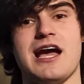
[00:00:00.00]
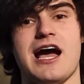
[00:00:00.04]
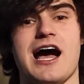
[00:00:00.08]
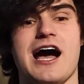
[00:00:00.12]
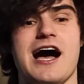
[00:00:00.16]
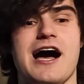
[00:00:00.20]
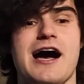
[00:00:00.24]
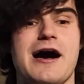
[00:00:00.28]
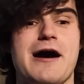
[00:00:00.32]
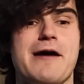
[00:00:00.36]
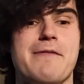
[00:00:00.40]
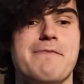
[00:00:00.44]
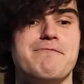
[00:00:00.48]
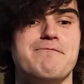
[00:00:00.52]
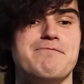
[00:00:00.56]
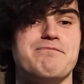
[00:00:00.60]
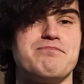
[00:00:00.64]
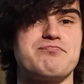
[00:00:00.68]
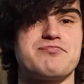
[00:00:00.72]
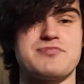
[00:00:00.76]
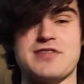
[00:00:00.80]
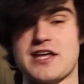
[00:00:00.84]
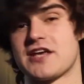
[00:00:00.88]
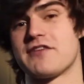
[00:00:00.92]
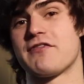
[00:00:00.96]

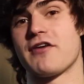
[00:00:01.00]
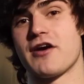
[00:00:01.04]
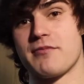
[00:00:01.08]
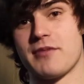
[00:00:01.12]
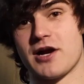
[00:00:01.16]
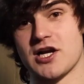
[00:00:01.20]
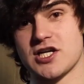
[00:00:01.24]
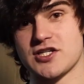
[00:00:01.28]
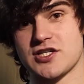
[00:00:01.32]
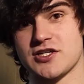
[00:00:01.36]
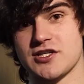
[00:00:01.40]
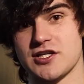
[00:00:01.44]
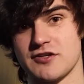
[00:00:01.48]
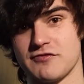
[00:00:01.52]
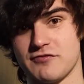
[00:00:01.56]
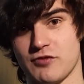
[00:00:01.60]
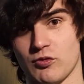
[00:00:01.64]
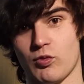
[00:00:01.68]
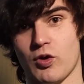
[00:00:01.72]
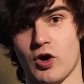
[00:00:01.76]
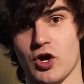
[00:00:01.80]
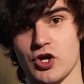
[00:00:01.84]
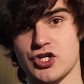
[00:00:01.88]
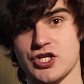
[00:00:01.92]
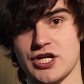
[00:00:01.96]
Thank you very much for
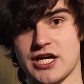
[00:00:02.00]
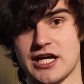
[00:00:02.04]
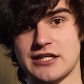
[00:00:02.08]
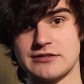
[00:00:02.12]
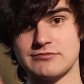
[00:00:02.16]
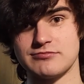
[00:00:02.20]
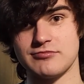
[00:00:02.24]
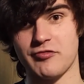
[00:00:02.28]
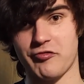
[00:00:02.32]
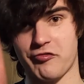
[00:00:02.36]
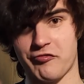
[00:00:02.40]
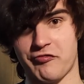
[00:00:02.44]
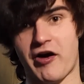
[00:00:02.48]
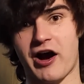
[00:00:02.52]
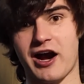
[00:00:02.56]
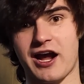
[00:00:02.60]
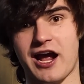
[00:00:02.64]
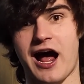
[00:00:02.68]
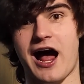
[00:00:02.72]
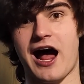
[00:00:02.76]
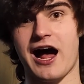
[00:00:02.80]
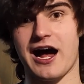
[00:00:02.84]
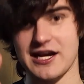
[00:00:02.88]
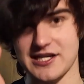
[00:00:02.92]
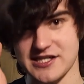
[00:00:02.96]
watching. Fuck
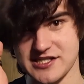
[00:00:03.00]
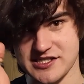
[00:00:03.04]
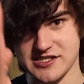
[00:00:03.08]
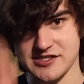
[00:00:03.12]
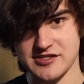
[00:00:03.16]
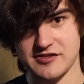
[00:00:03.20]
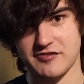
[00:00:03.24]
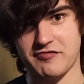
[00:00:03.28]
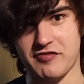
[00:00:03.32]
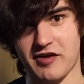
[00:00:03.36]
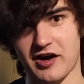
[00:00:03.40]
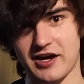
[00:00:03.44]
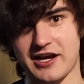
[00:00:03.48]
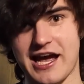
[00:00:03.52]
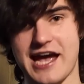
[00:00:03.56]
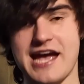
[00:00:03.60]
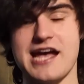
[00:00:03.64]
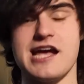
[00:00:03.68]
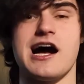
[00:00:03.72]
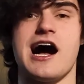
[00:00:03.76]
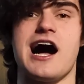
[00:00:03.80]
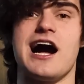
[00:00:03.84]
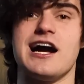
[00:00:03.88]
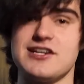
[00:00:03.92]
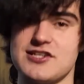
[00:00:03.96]
ICE, fuck
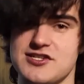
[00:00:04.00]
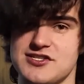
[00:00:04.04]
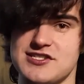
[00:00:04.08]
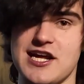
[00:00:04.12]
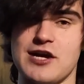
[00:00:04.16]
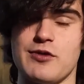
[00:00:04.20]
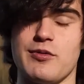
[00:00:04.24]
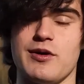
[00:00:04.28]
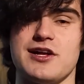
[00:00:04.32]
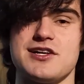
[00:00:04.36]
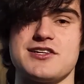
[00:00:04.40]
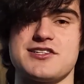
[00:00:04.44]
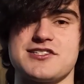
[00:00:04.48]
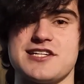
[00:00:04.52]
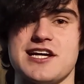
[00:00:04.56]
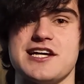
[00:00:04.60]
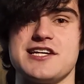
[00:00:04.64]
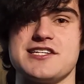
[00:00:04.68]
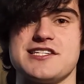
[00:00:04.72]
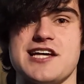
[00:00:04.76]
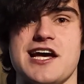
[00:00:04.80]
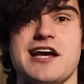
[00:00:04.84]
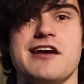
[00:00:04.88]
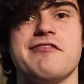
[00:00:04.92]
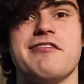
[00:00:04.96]
AI, stay well and stay
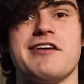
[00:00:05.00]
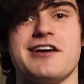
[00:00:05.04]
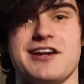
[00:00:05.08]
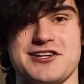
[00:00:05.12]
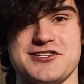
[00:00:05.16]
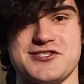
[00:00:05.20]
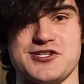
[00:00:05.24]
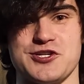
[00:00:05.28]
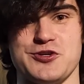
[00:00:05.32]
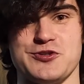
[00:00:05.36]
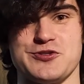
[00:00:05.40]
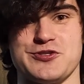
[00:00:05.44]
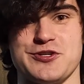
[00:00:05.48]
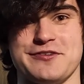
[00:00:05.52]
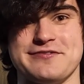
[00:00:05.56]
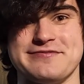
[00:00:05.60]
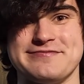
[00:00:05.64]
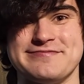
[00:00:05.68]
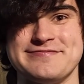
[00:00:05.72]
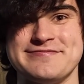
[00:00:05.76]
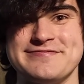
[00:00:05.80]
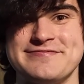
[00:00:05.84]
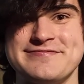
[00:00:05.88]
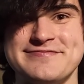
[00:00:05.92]
safe, and I'll see you soon.